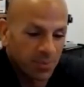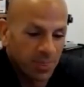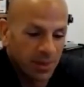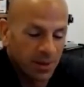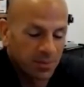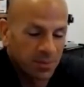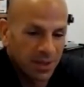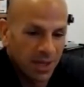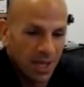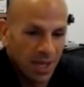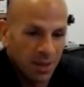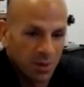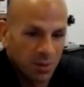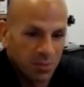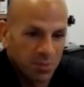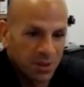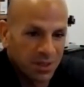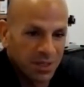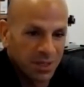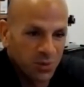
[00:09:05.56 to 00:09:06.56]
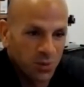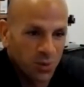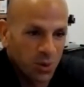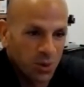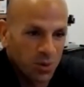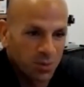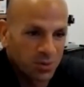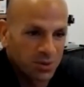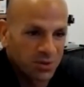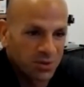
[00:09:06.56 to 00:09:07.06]
it became a bidding
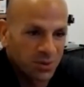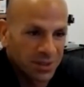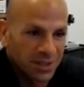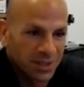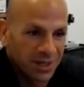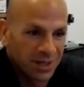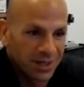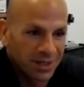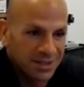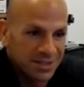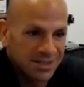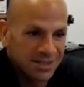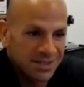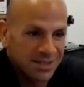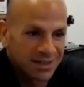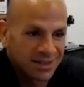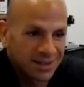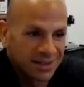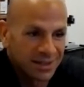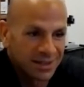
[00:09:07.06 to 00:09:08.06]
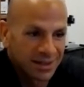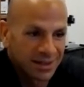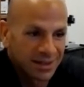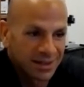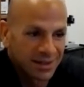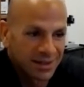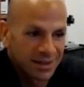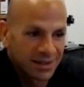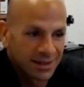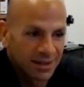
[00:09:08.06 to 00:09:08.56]
war between us
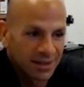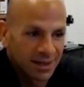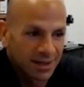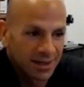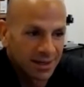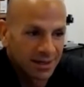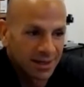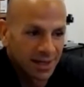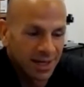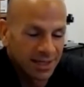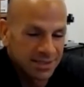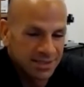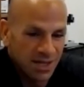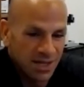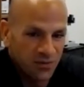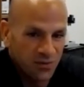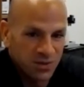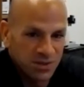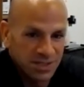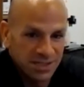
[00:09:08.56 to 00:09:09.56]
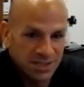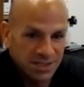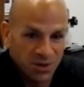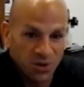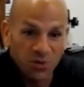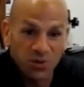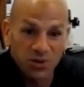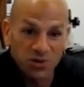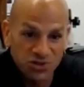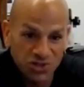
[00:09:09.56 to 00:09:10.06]
at San
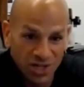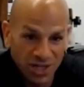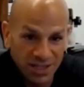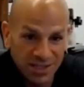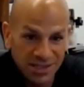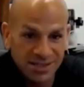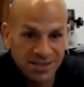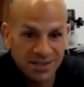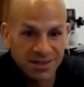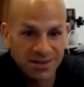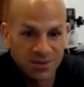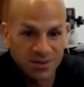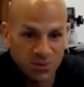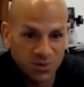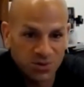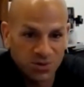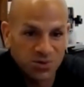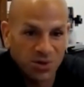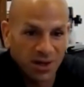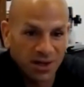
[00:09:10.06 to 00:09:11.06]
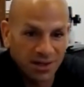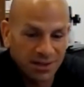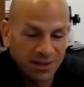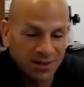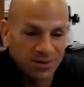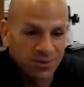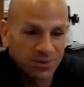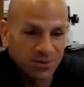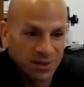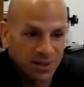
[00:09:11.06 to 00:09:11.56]
Francisco. The Jets were trying
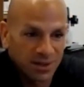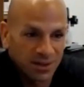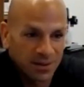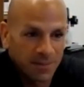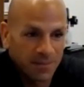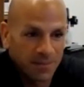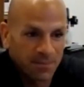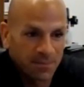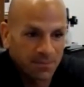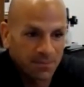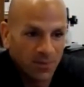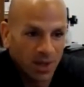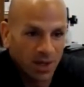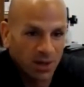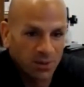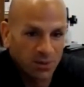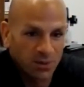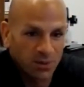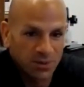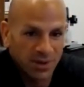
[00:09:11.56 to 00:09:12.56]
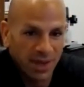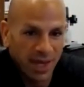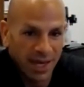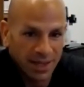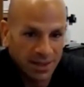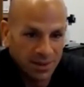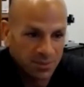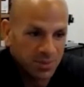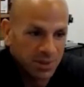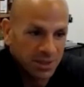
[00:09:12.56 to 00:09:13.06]
to, with
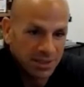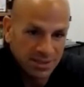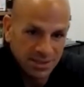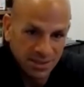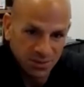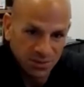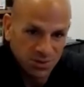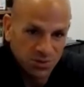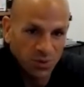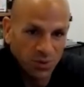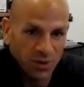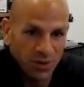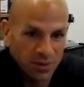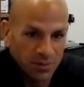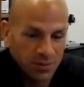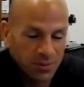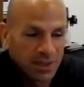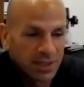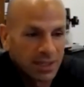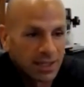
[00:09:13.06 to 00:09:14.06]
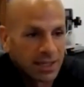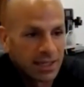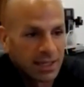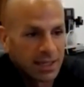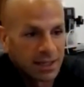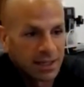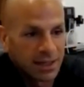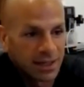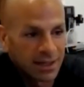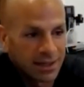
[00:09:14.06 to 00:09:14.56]
Adam because he was with them,
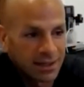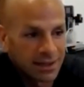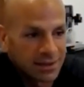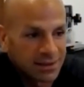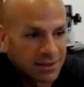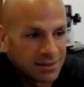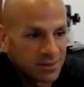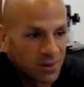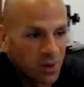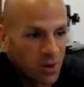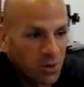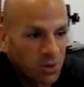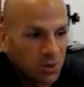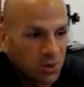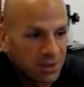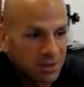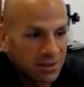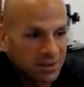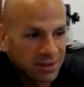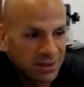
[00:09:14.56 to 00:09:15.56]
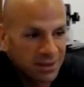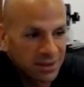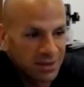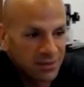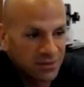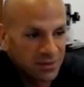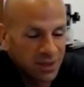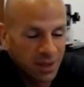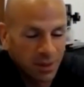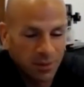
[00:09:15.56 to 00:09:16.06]
Oakland,
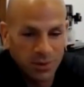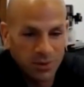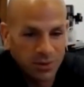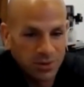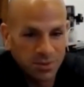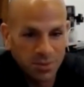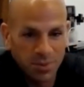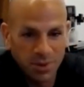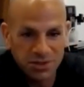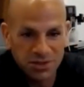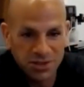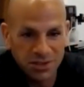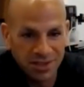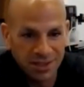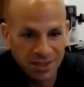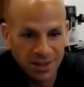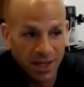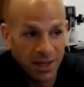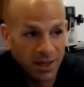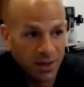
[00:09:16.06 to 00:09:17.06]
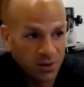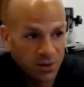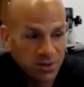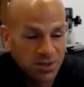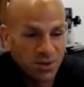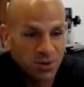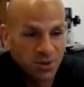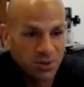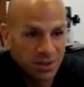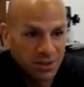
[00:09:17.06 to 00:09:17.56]
Cleveland. I mean, there was a bunch of teams,
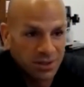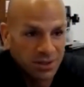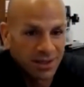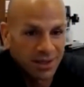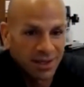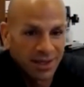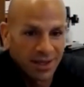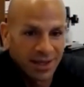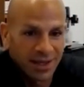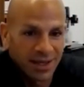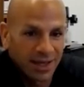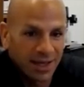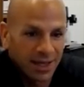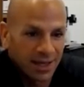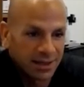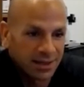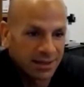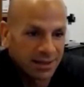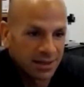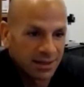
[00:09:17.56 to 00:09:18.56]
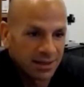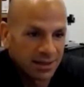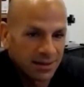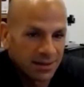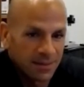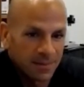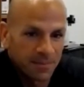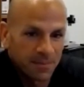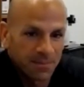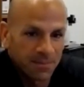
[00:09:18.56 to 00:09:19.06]
Arizona. And
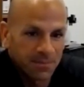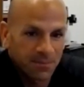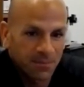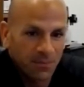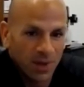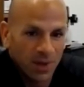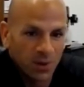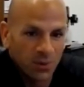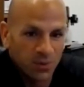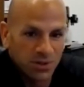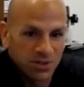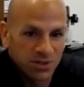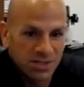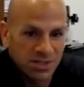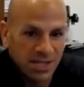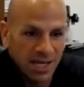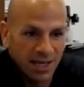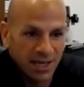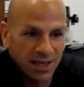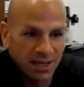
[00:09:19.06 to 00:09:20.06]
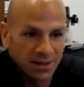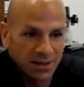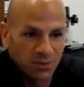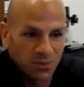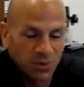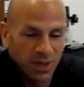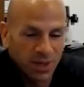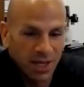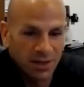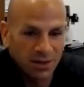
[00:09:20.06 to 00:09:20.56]
we
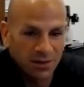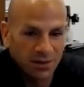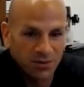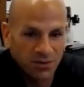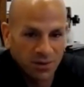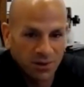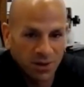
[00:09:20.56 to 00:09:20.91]
had a